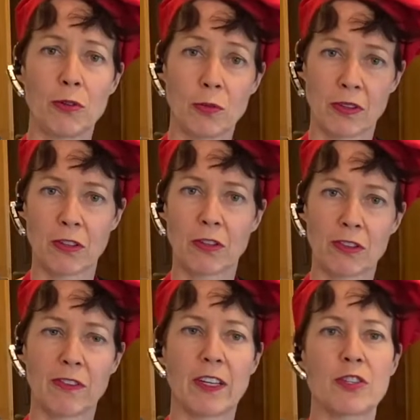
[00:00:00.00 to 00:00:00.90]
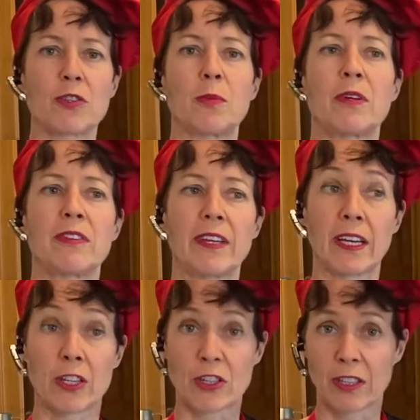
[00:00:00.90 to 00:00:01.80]
with cooked vegetables, there are
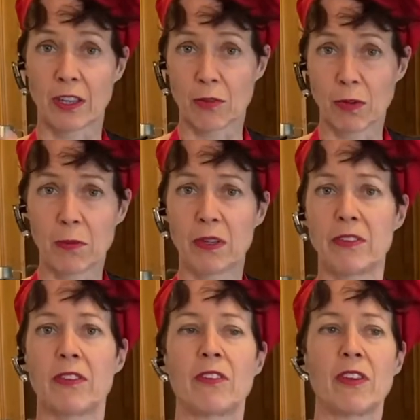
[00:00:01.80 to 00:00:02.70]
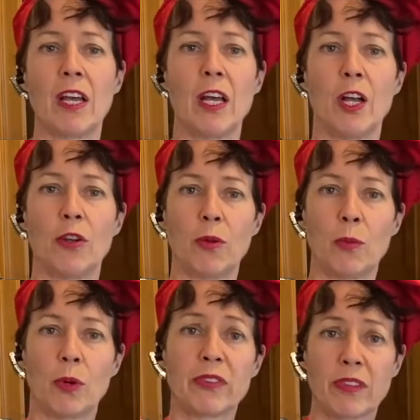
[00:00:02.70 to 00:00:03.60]
actually three reasons. The
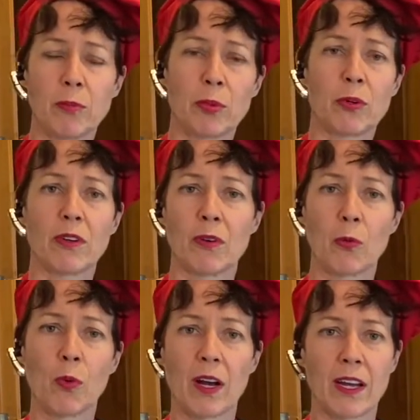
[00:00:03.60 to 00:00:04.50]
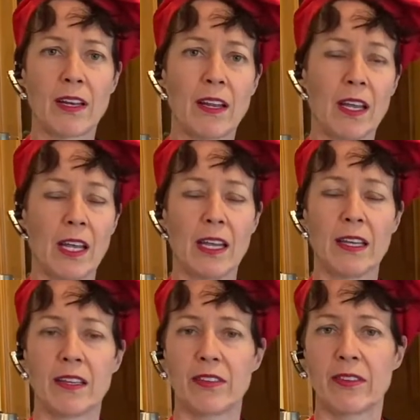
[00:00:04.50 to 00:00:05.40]
most important one
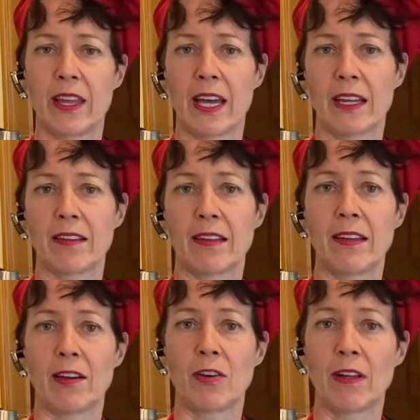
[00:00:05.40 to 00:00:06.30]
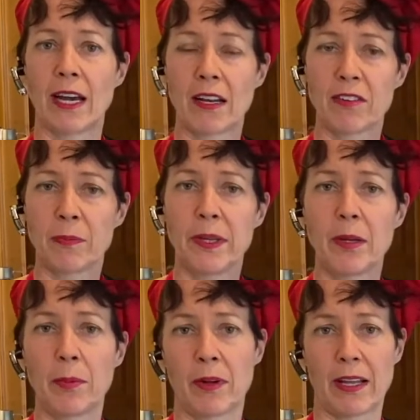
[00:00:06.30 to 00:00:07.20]
is that there are a lot of
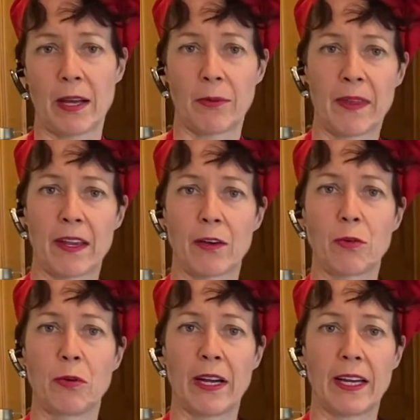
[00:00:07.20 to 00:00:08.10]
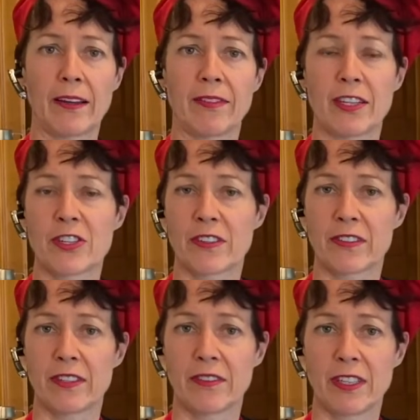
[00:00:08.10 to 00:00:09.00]
people out there who have
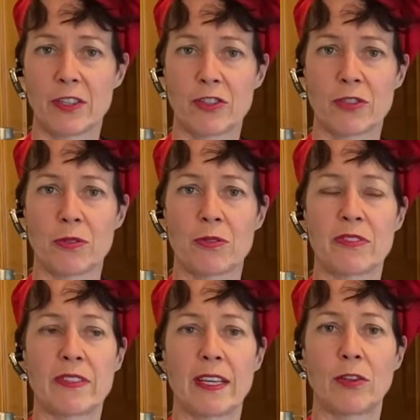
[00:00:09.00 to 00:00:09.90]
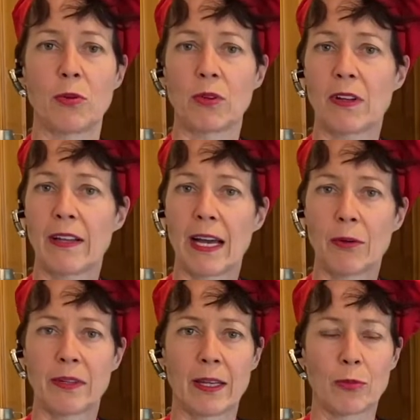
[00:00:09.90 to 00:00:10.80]
digestive issues that don't allow
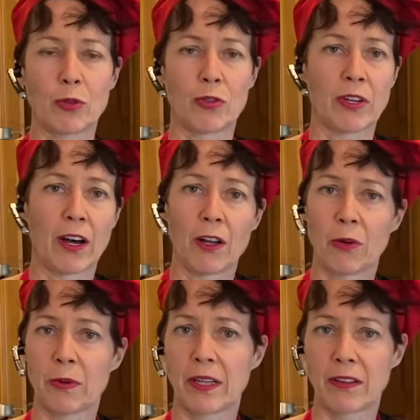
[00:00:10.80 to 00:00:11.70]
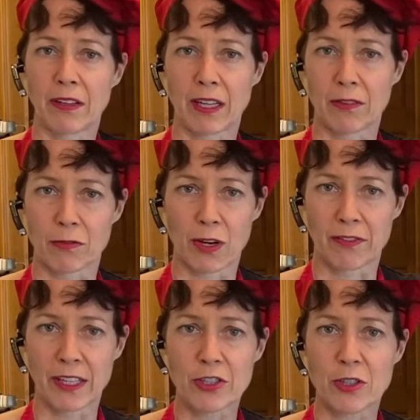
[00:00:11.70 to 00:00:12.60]
them to tolerate a lot of raw
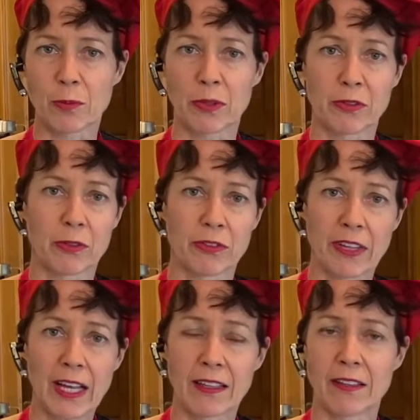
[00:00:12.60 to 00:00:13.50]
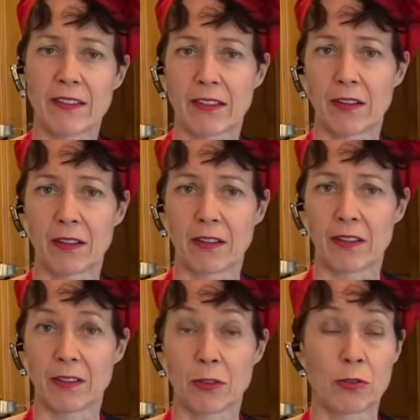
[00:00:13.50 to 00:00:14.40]
vegetables. So salads
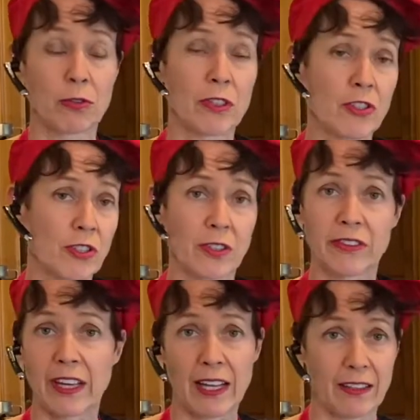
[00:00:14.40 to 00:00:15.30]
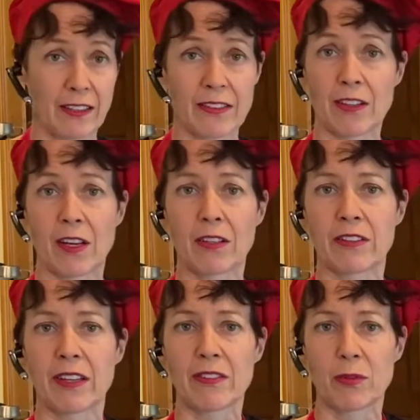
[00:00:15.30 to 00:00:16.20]
the traditional salads are not
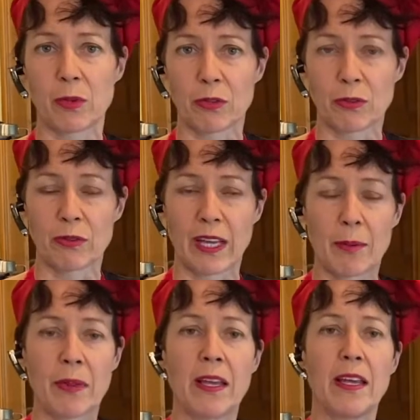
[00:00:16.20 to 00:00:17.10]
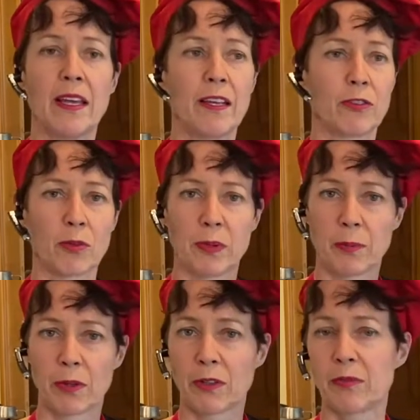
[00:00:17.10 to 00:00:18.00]
accessible to them. So
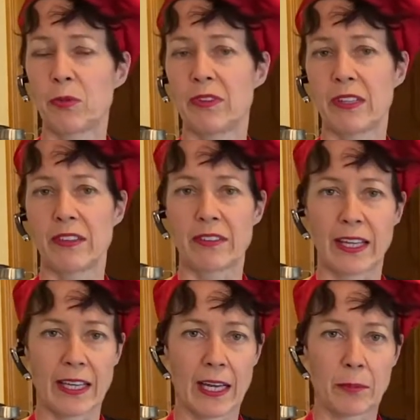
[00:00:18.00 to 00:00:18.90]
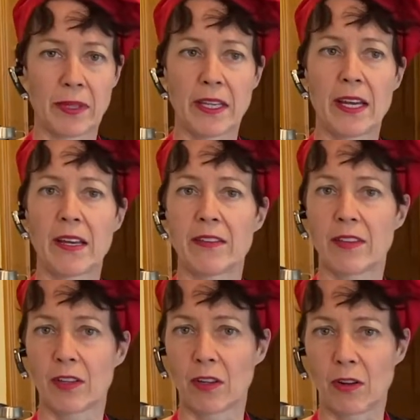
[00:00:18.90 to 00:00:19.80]
people with things like IBS
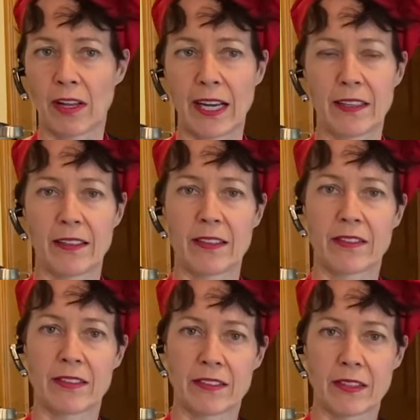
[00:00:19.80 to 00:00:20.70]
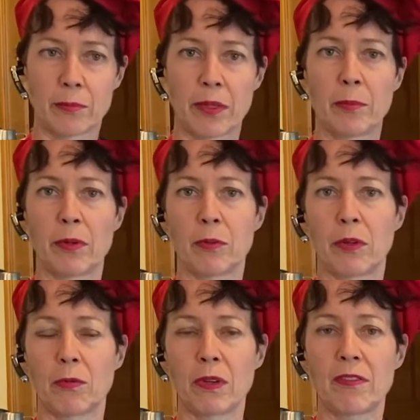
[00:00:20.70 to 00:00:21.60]
and colitis, and some people with
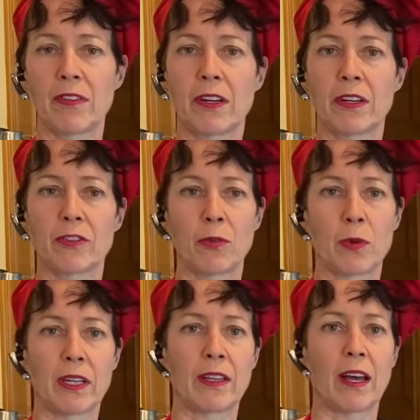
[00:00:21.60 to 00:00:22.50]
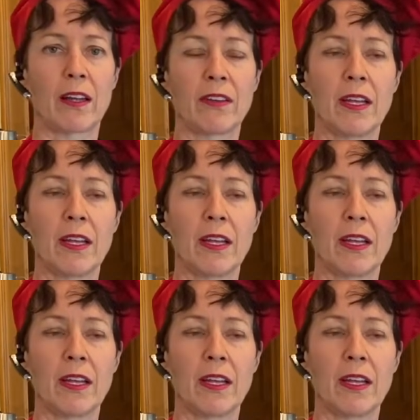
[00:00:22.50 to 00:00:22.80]
reflux or whatnot.